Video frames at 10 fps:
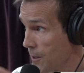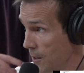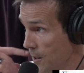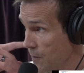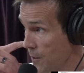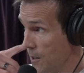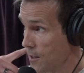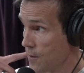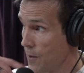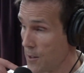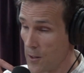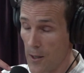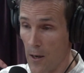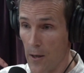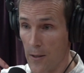in vegans and
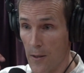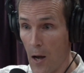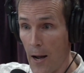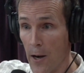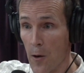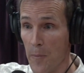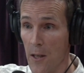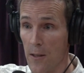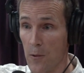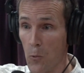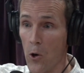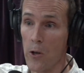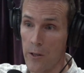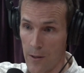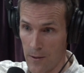vegetarians. Higher means
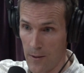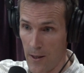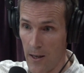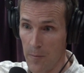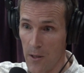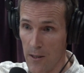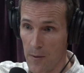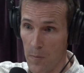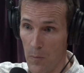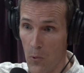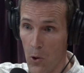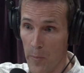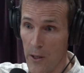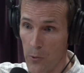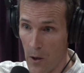worse and it means more
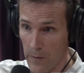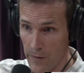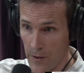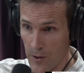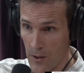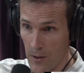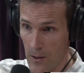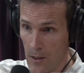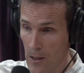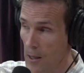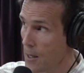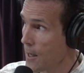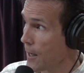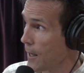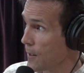B12 deficient.
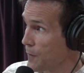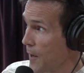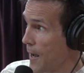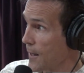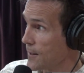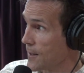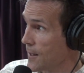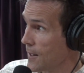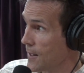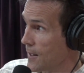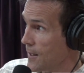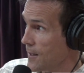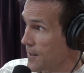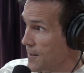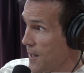And in fact,
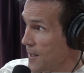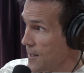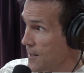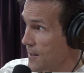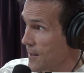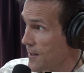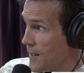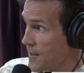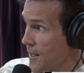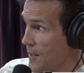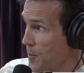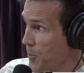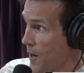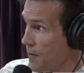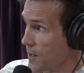the studies they said the
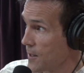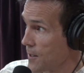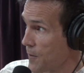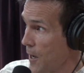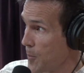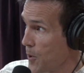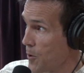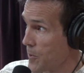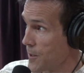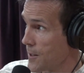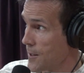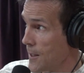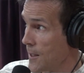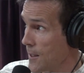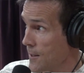prevalence of
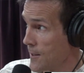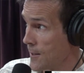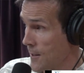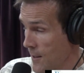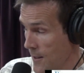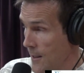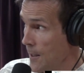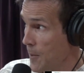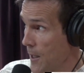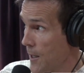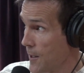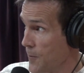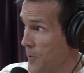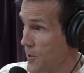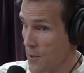
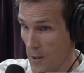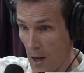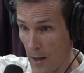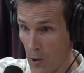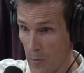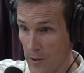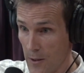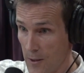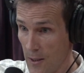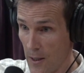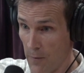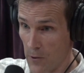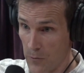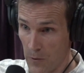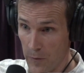hyperhomocysteinemia, which is high homocysteine
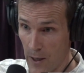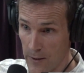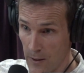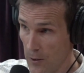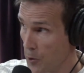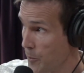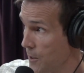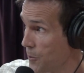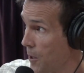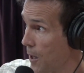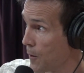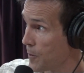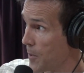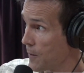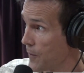levels reflecting low B12
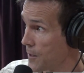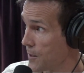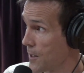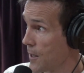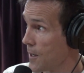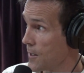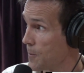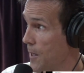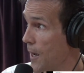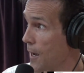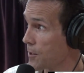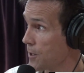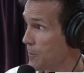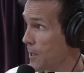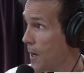among vegetarians may
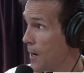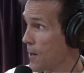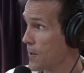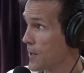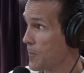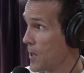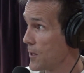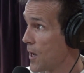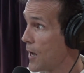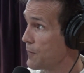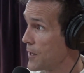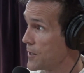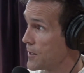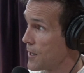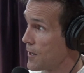actually be higher than among
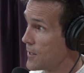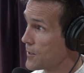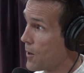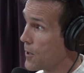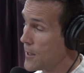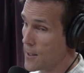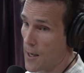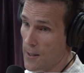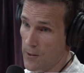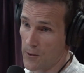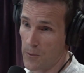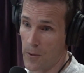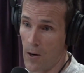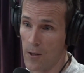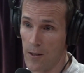non-vegetarians already diagnosed
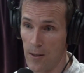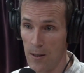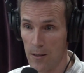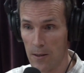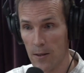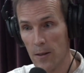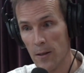with heart disease.